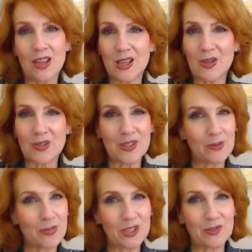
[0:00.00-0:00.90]
Thank you so
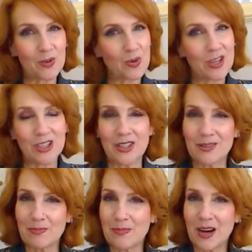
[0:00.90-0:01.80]
much for watching.
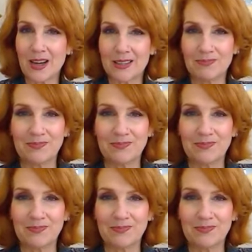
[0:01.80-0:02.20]
Bye.